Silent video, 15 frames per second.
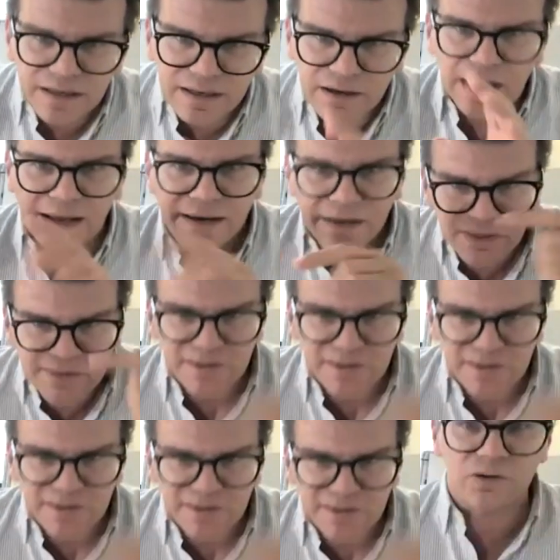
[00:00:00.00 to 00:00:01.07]
Under this
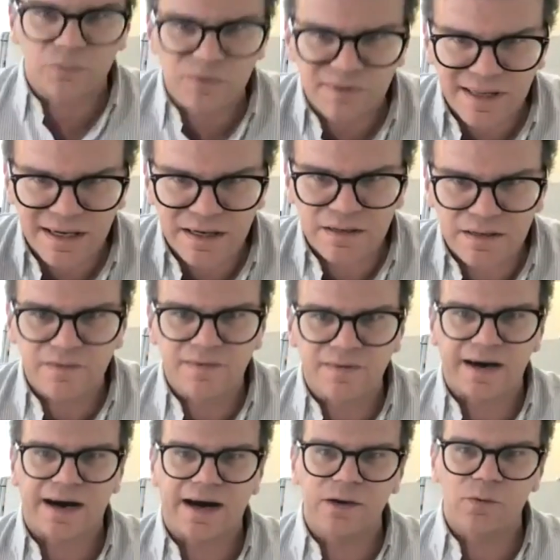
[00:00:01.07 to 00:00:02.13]
circumstance,
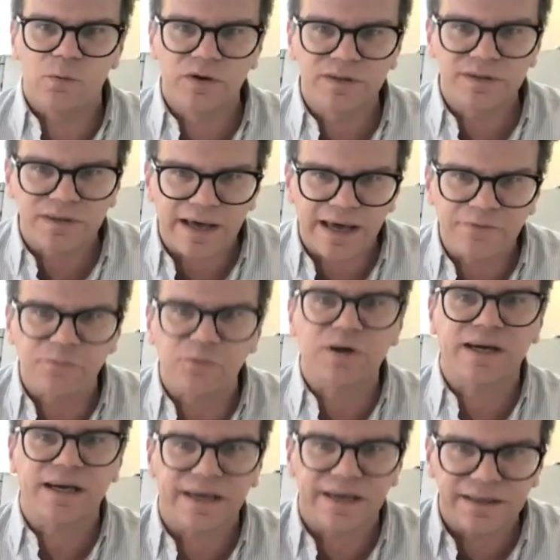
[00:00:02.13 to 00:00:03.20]
I would
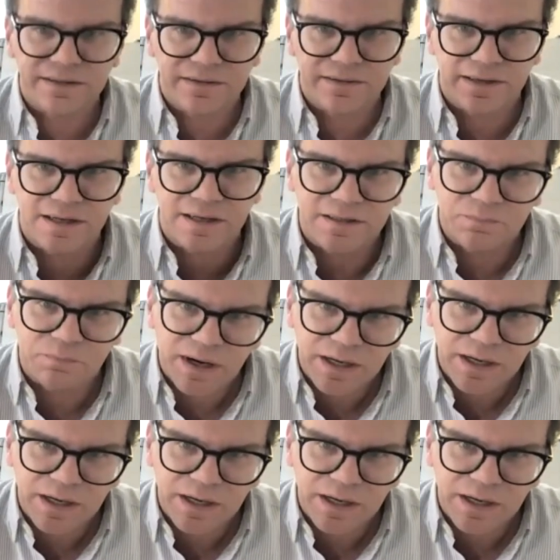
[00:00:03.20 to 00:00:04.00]
advocate that it might